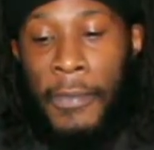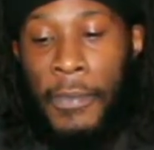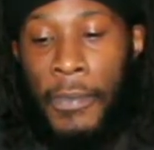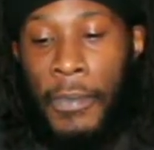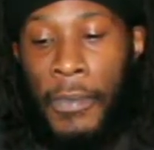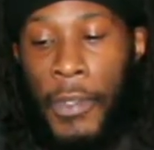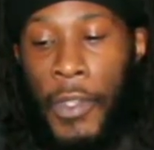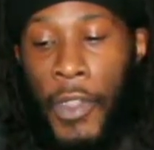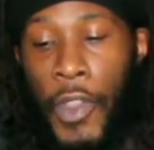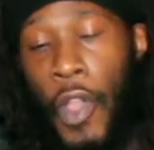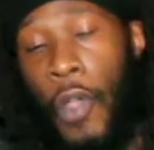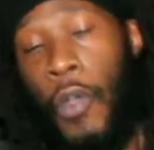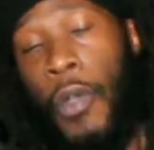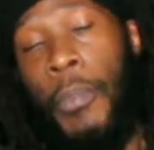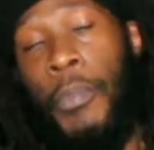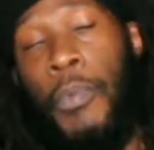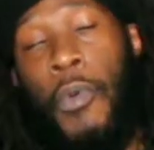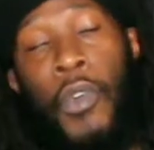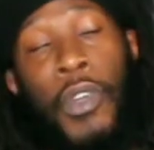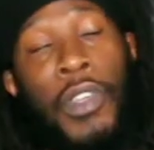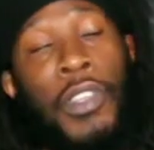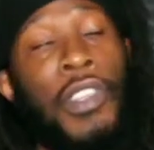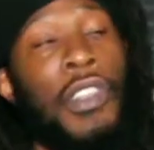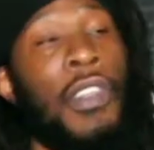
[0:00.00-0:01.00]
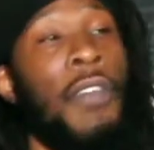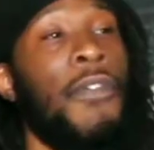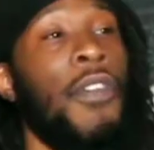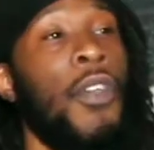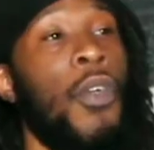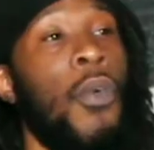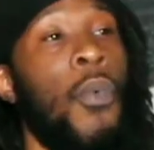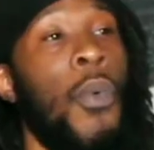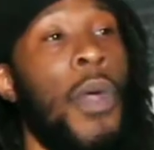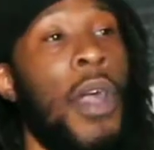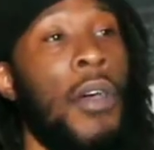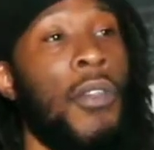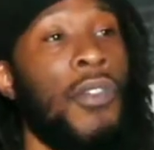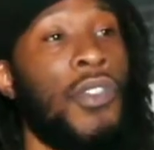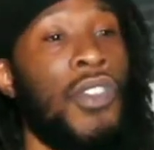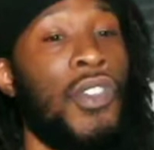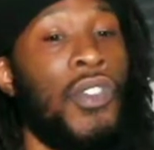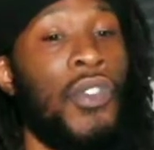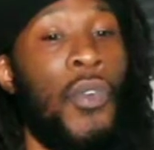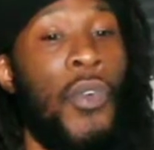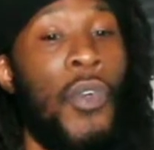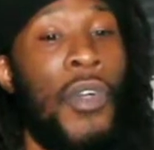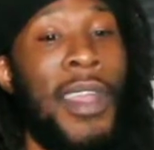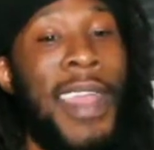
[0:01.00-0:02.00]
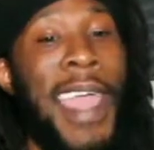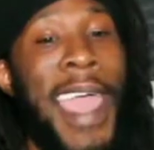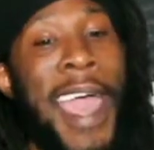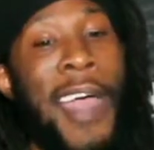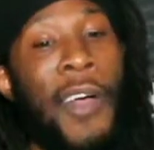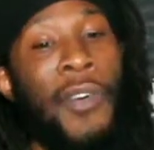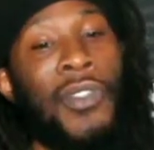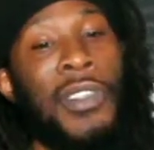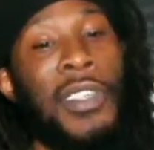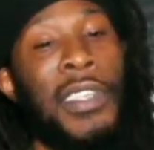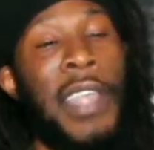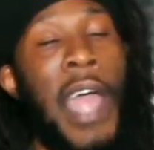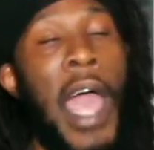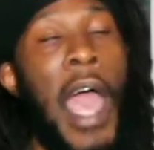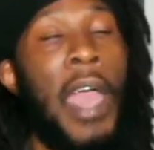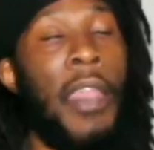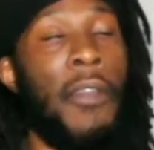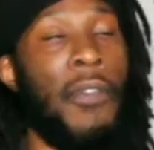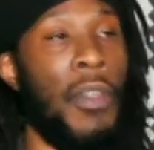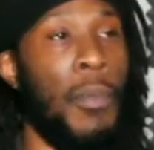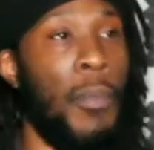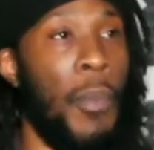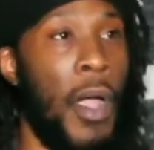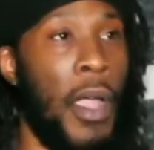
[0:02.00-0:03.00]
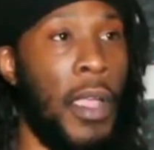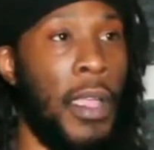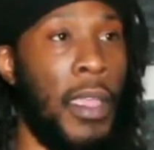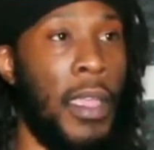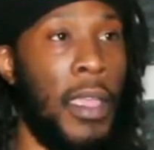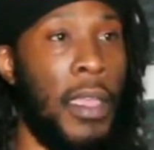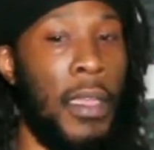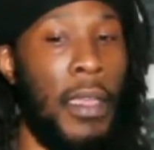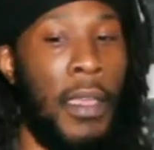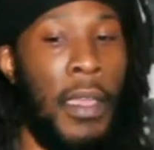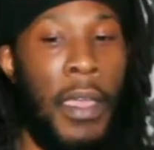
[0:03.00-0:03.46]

a portion of your wealth stored outside of the market,